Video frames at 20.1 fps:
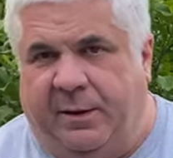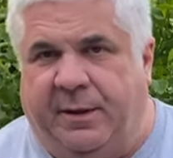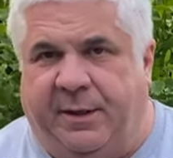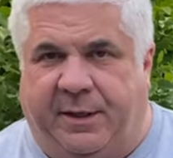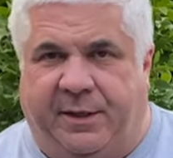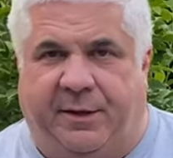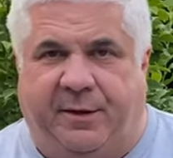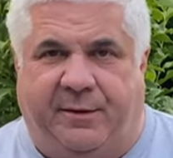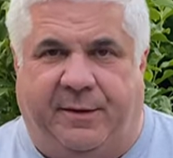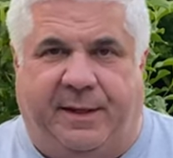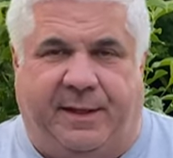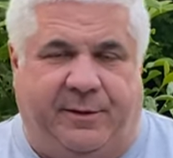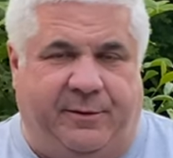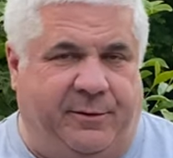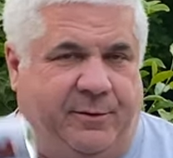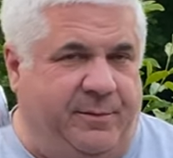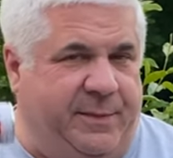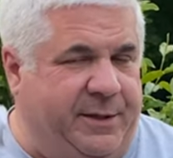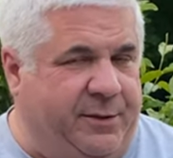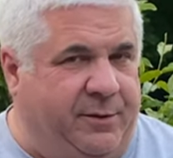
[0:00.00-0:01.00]
You hear that little
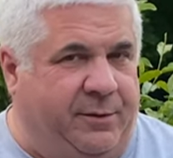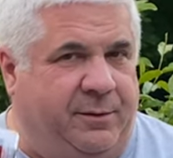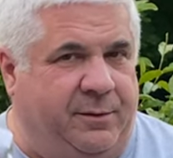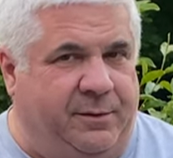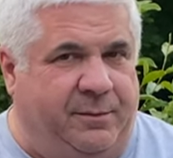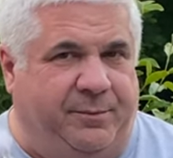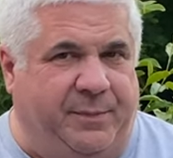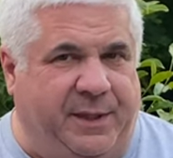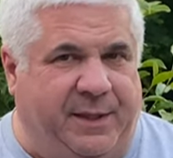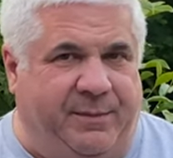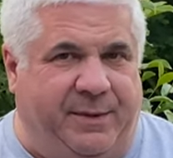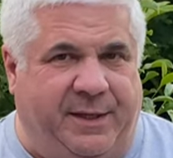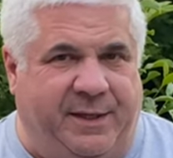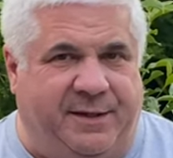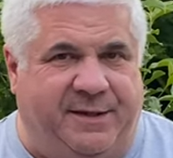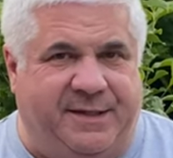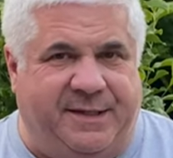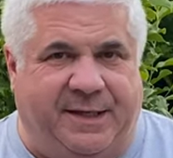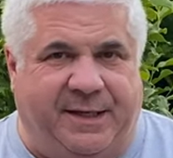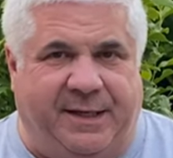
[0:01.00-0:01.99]
metal B B
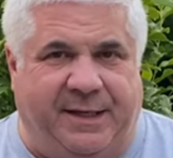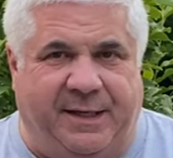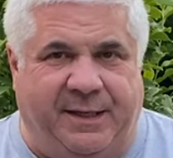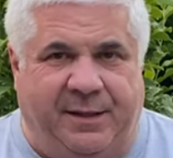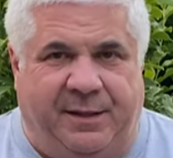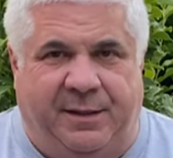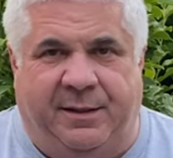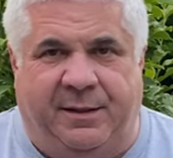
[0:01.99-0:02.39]
inside.